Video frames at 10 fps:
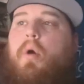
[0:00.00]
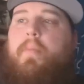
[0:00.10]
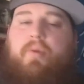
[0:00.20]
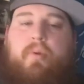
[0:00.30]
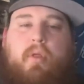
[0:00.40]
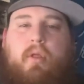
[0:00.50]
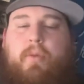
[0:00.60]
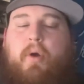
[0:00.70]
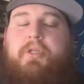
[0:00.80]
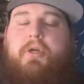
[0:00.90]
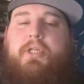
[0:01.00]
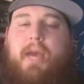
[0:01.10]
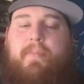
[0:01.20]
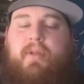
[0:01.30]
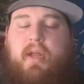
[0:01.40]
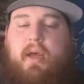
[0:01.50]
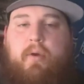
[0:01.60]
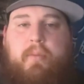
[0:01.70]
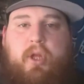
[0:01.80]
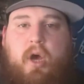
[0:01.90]
to another episode of your host, Joe Chap, and today we're
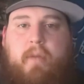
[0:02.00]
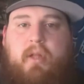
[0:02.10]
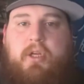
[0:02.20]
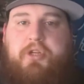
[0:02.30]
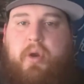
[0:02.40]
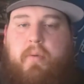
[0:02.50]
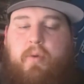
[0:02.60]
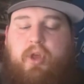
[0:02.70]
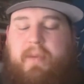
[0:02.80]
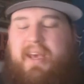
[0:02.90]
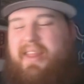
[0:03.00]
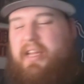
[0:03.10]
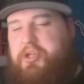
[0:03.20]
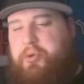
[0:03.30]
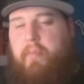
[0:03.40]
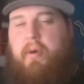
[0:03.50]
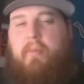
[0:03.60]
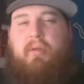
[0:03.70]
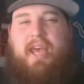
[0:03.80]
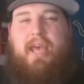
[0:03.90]
going to be talking about the Detroit Red Wings because the Detroit Red
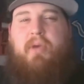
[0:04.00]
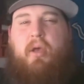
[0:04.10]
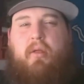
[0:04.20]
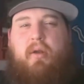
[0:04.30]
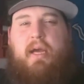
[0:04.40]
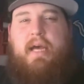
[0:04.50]
Wings game yesterday